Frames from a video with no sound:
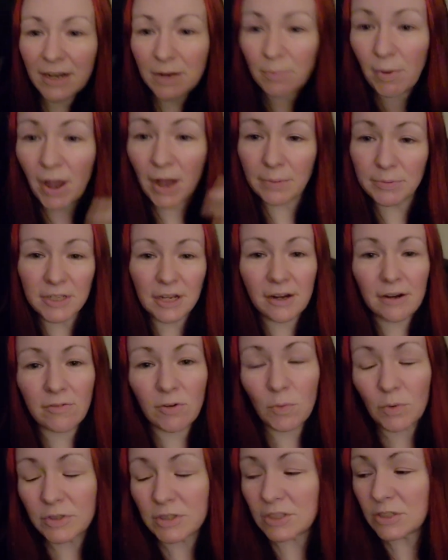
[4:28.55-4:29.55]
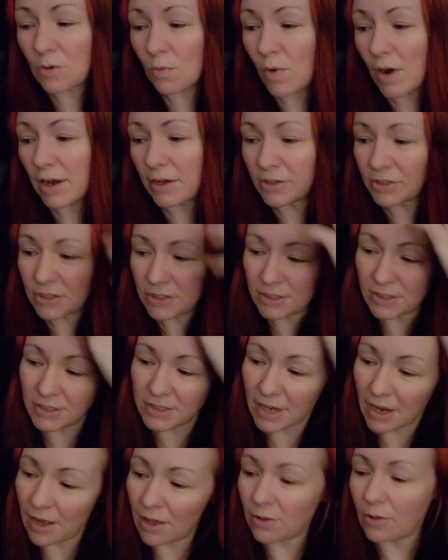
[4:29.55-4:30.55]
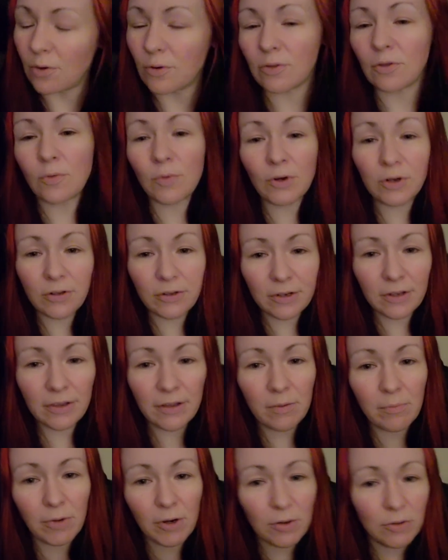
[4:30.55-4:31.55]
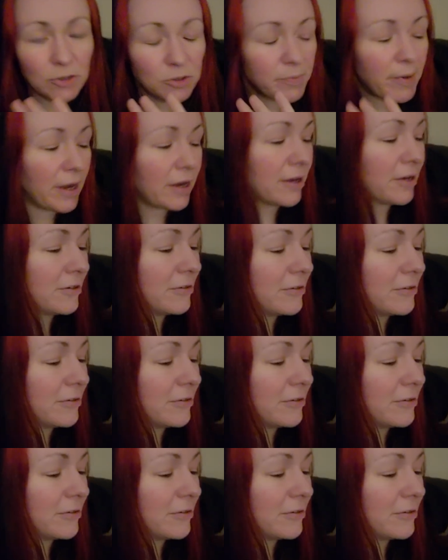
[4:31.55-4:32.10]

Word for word: He pops out every once in a while just to say hello to the world and then burrows back